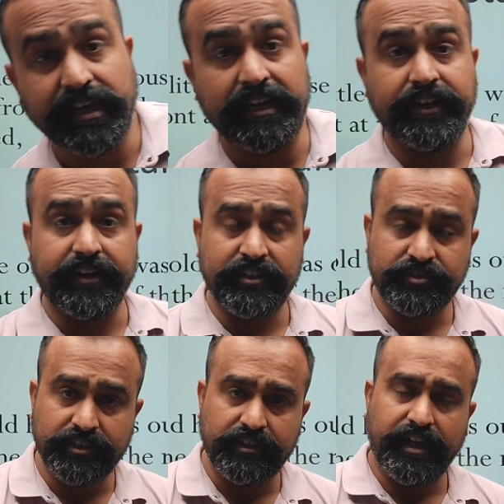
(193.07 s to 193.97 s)

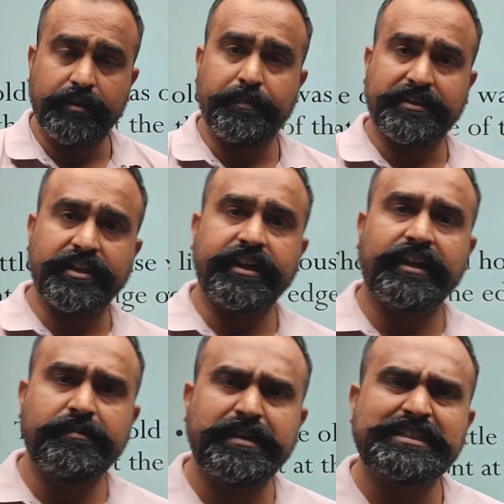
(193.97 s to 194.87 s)
alliteration, and
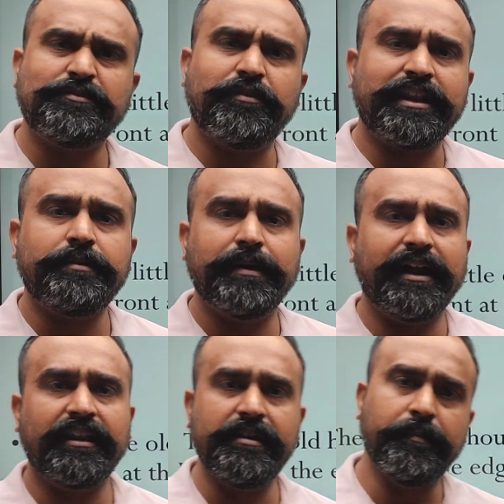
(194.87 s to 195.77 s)
pathetically means very
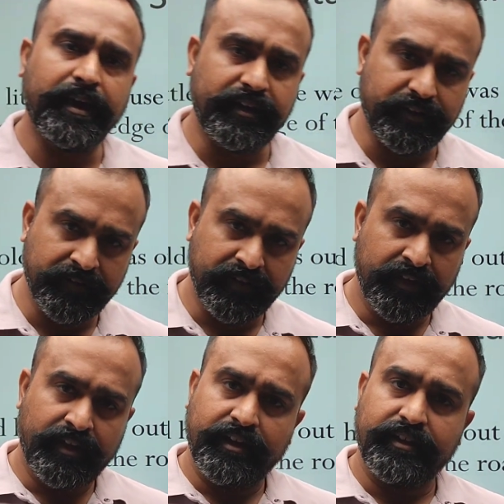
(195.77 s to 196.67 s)
badly made.
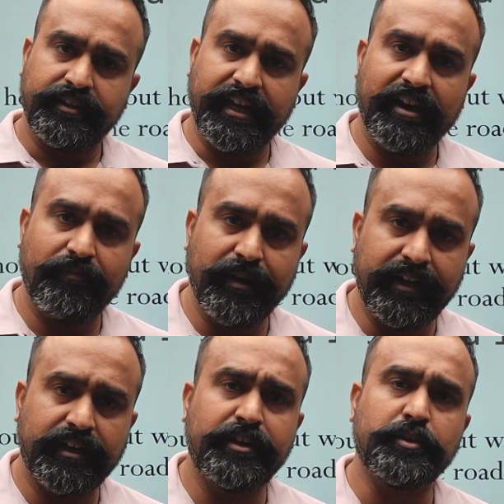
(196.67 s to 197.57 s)
They have
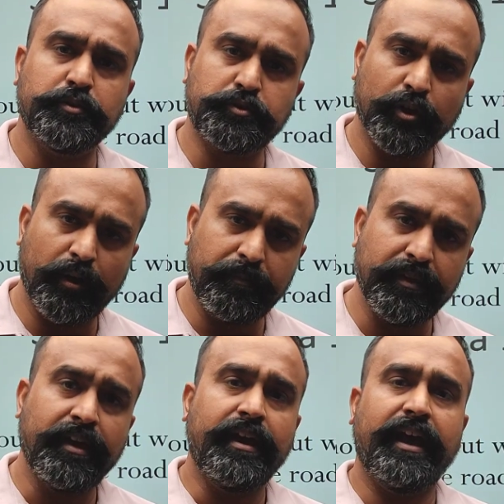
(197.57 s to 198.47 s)
made a new shop,
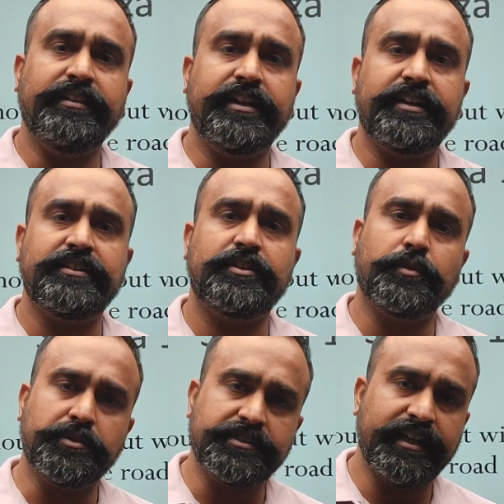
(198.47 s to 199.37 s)
and that is a
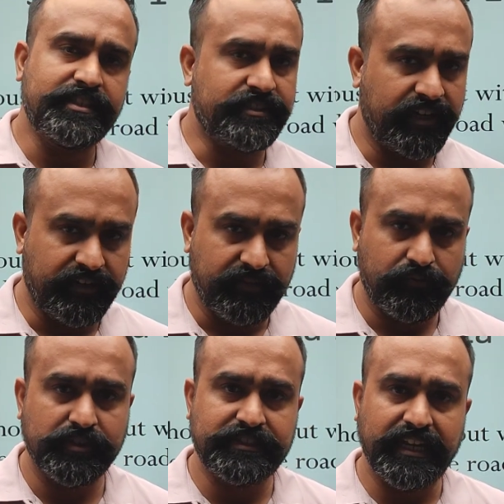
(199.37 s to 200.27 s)
roadside stand
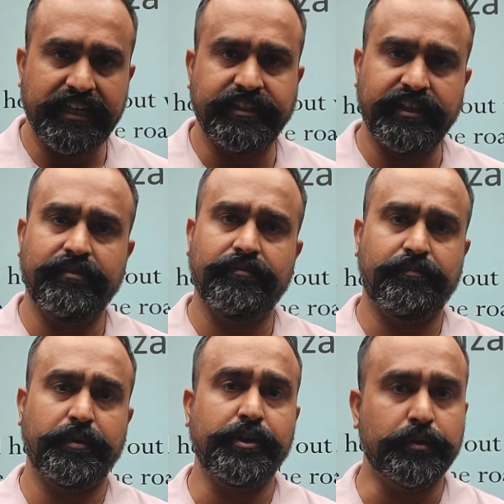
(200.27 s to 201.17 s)
for selling their
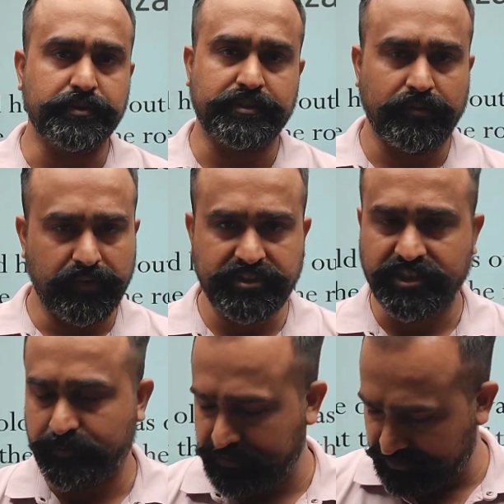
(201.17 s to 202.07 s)
produce,
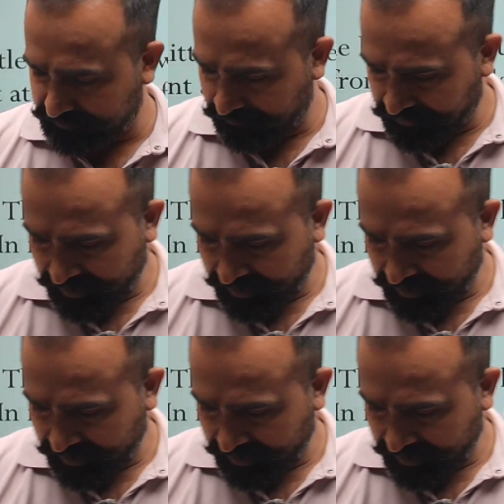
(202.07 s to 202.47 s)
vegetables.